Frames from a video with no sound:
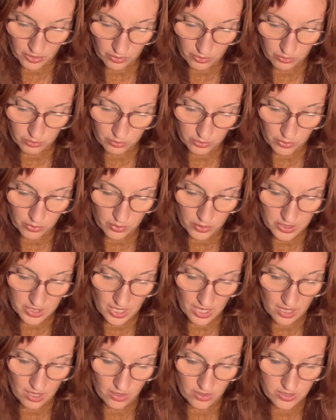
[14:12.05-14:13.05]
roared
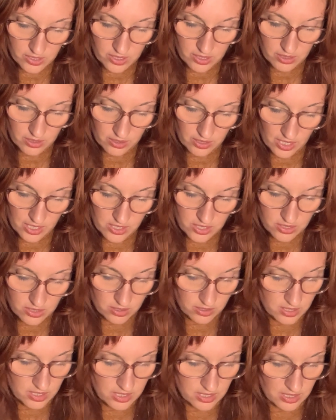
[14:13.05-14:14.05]
out
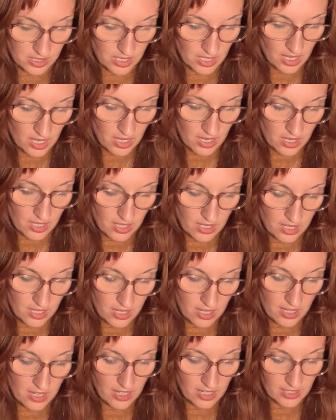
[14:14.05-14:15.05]
lustuously,
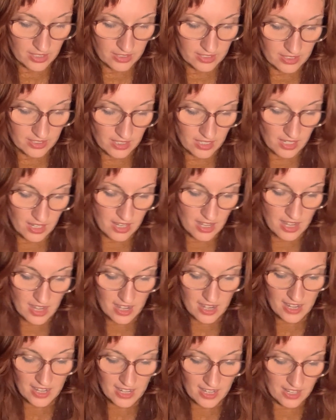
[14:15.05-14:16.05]
ha ha ha
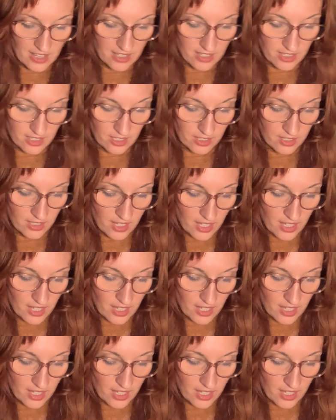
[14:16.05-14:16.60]
ha ha ha.